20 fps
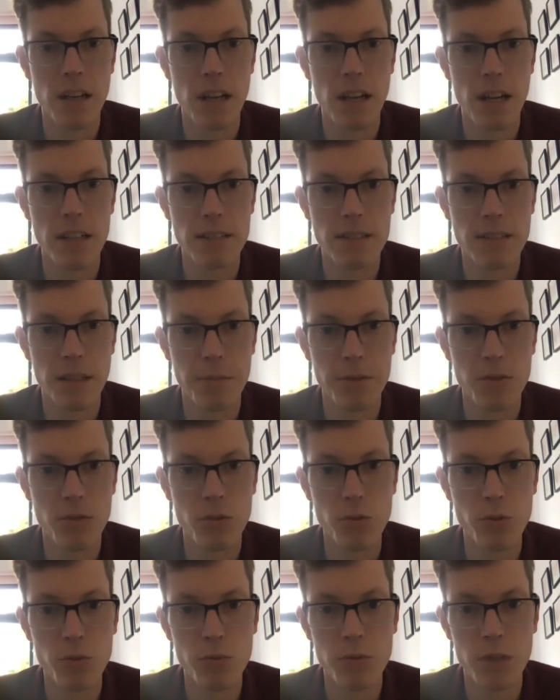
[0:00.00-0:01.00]
step
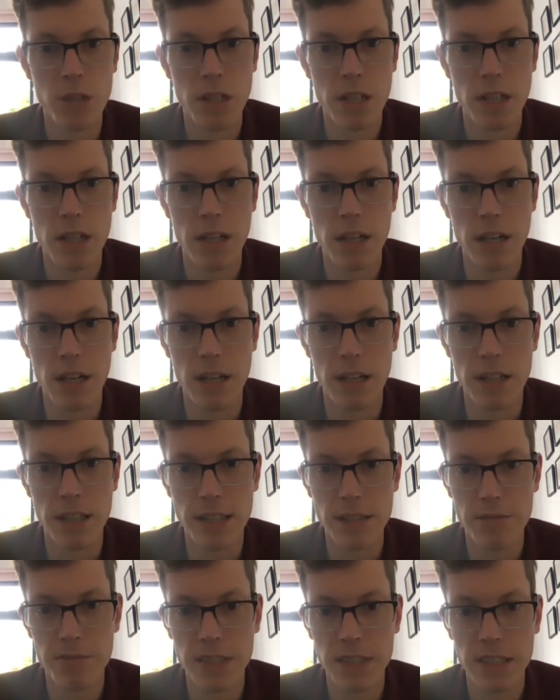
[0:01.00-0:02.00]
2,
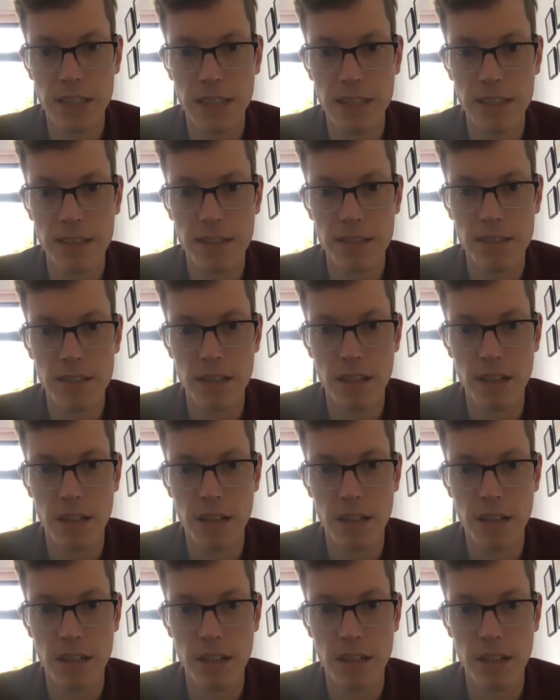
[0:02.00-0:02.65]
in 3 days,